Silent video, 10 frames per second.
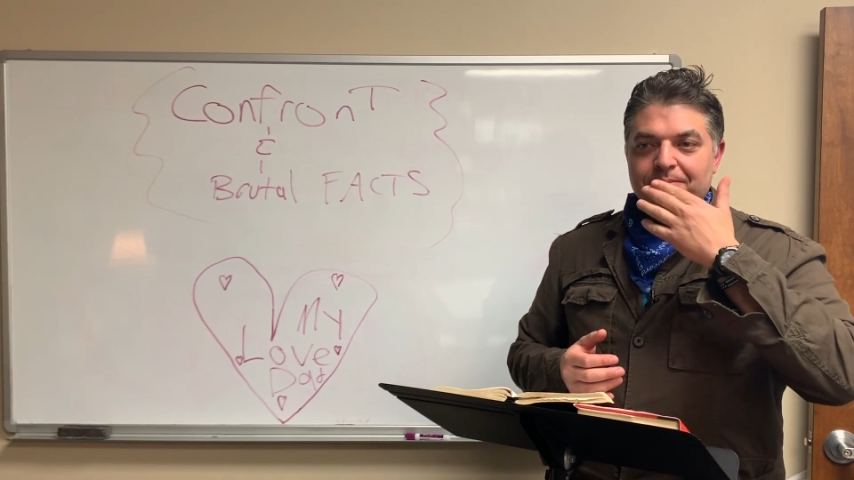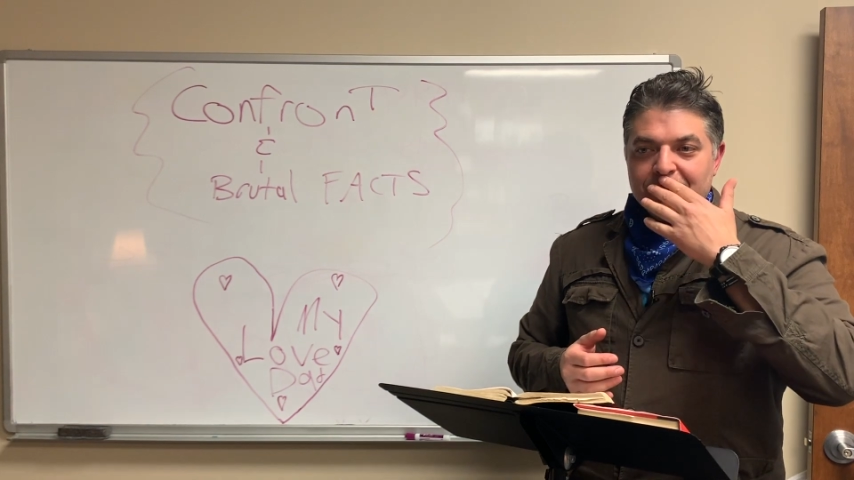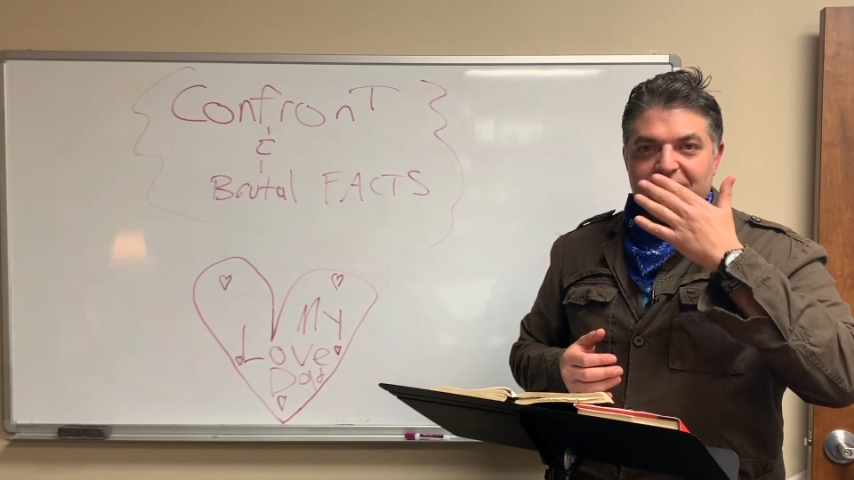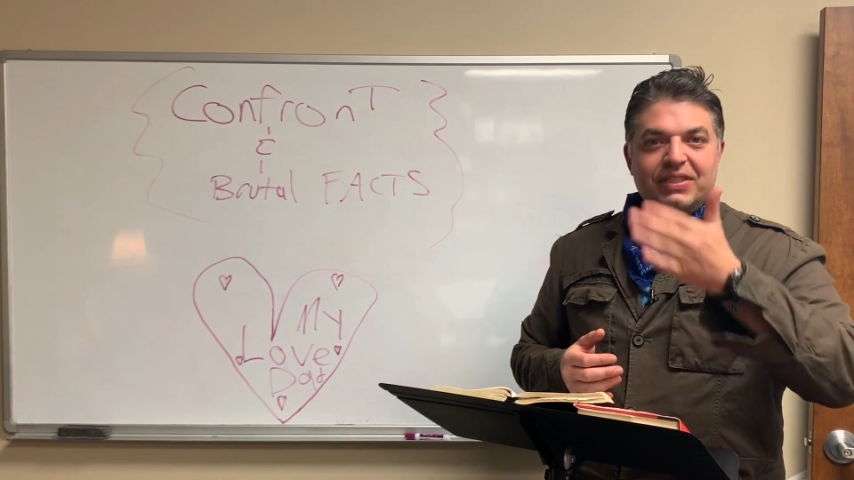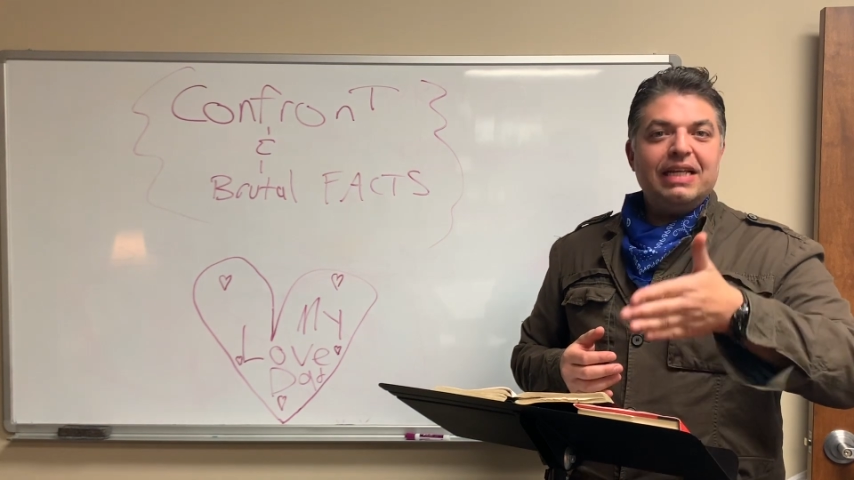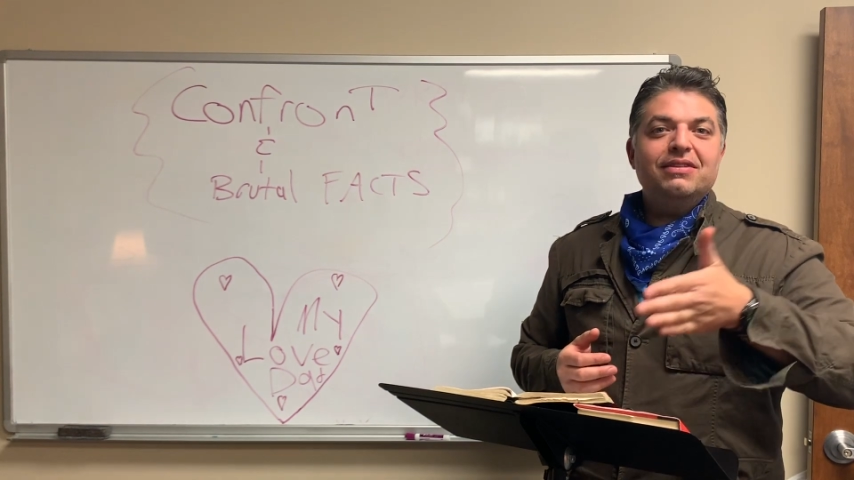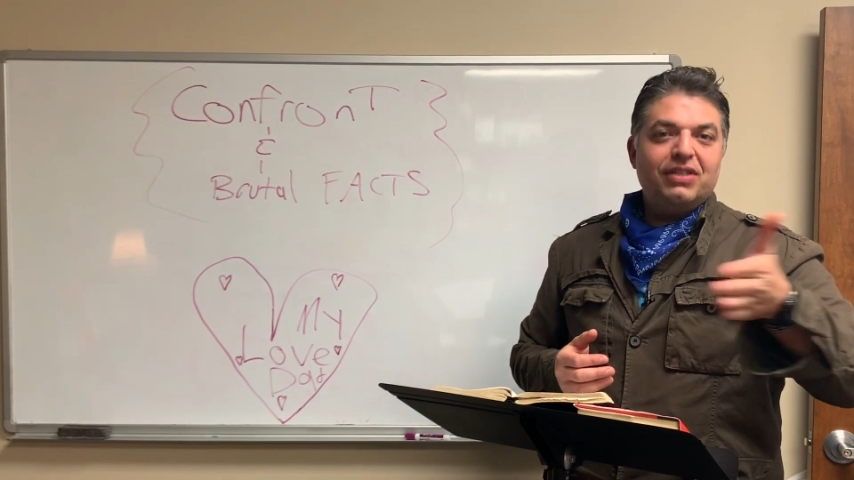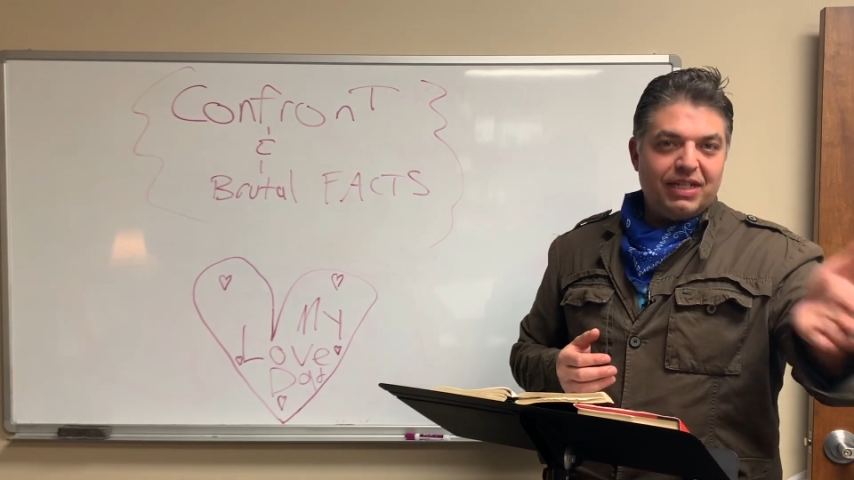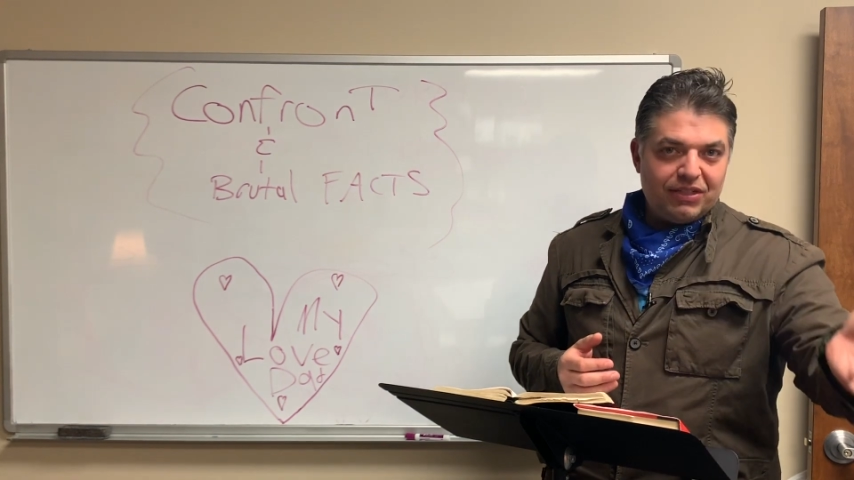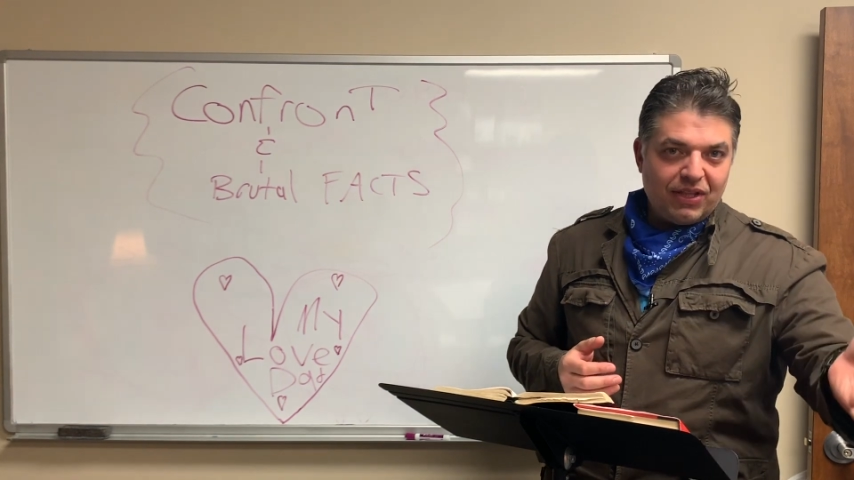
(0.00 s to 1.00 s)
sins
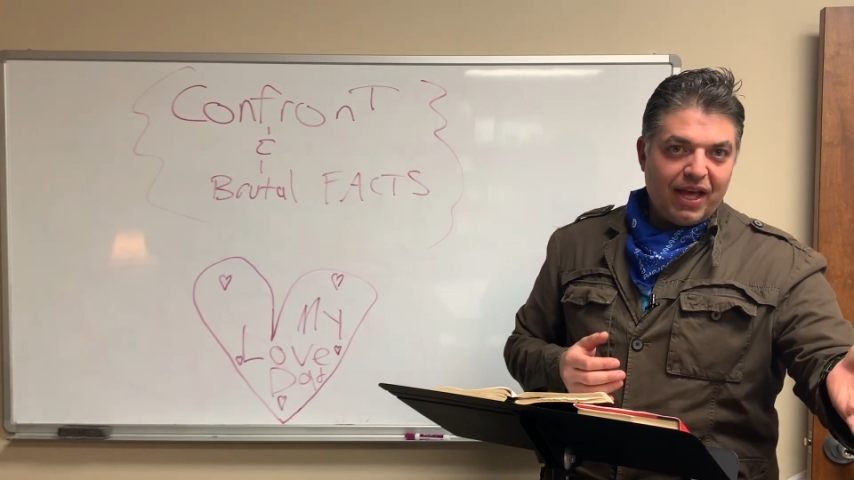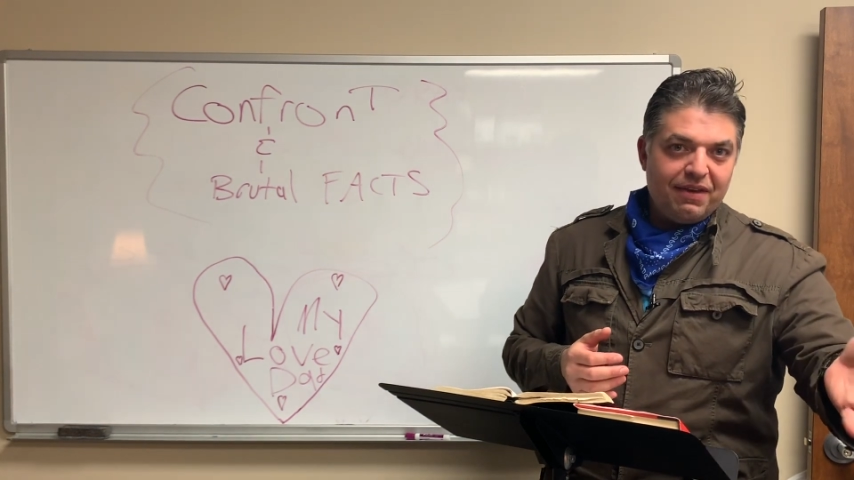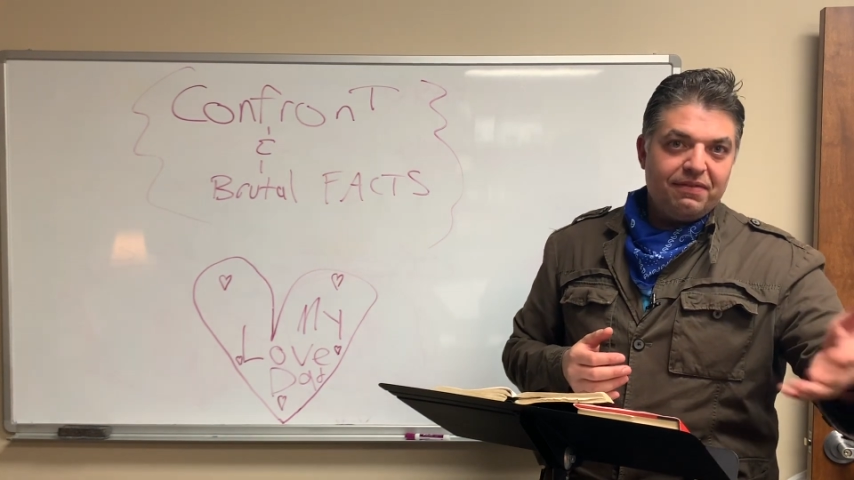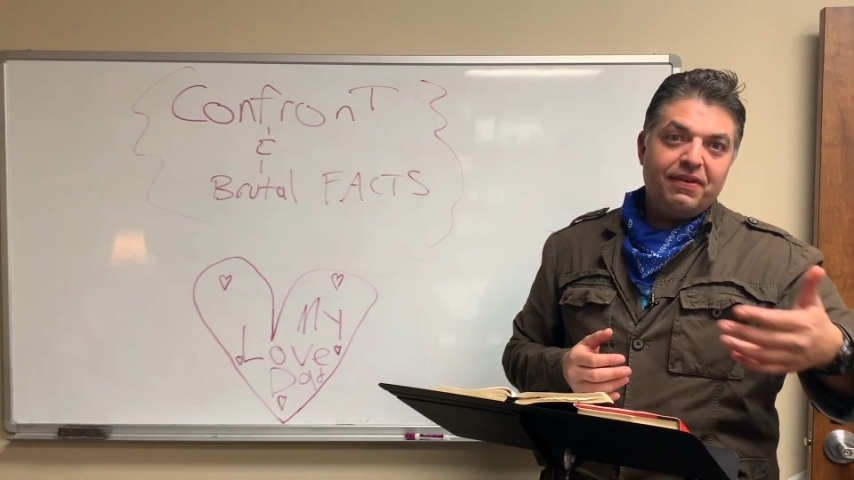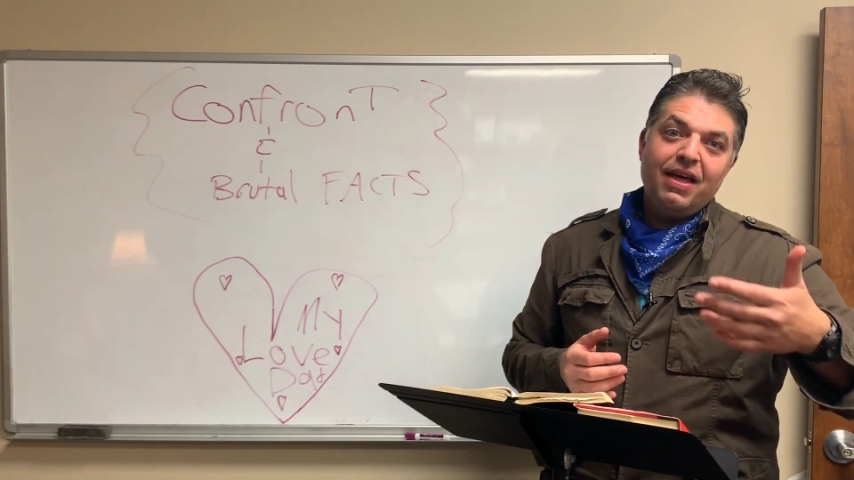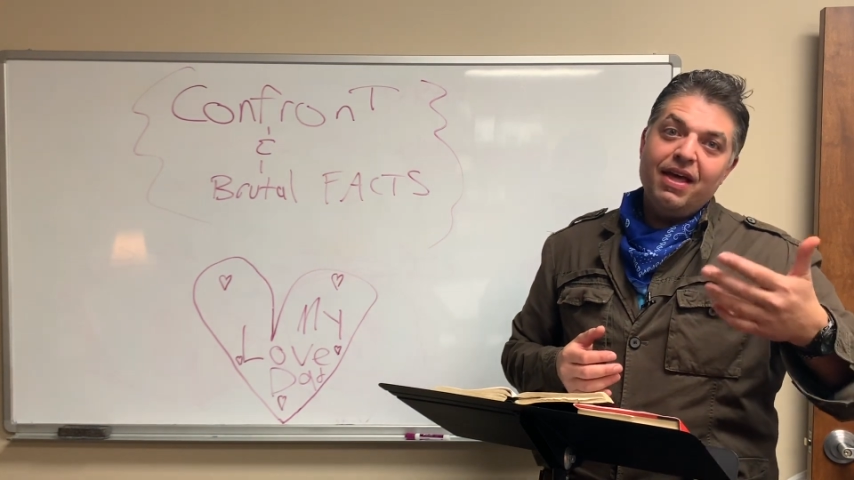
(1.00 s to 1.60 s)
in his life,